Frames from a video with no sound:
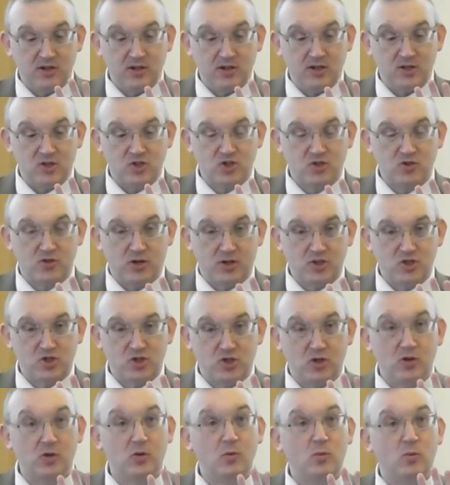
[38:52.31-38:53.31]
a
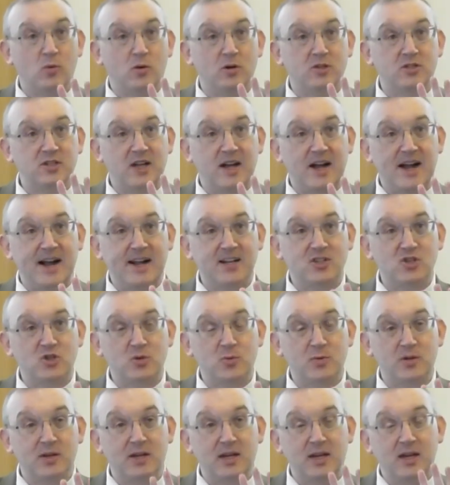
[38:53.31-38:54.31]
structure was
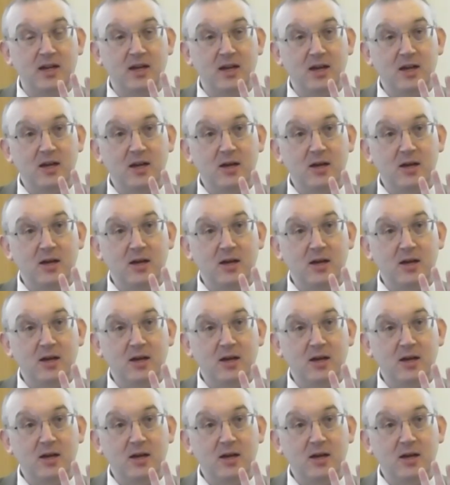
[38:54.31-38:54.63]
actually